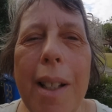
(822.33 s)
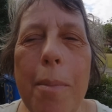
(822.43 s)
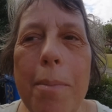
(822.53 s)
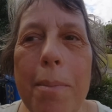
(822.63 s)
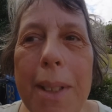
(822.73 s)

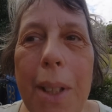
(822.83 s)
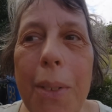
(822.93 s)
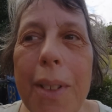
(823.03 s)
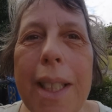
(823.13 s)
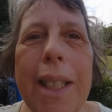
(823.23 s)
I'm
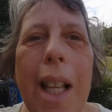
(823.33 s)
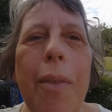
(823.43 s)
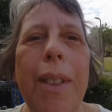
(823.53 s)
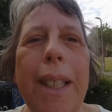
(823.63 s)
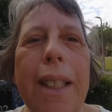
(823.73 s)
told the
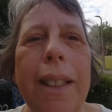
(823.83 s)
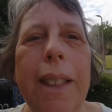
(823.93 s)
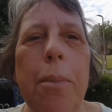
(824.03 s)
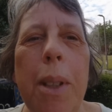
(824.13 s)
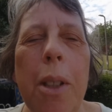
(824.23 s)
scaffolding
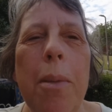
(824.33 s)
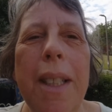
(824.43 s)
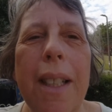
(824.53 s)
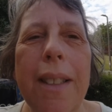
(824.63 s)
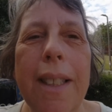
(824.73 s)
should be
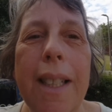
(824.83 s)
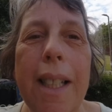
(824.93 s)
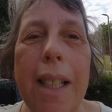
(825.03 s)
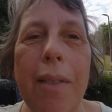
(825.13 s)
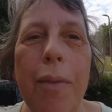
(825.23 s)
coming down
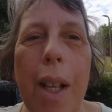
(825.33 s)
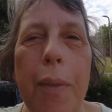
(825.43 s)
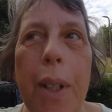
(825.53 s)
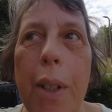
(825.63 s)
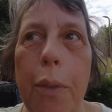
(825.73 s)
today
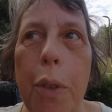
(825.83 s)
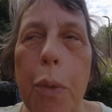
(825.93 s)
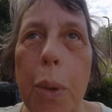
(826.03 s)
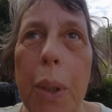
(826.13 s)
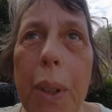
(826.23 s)
after our
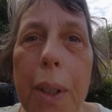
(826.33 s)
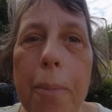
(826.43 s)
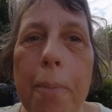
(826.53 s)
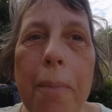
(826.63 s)
roof work.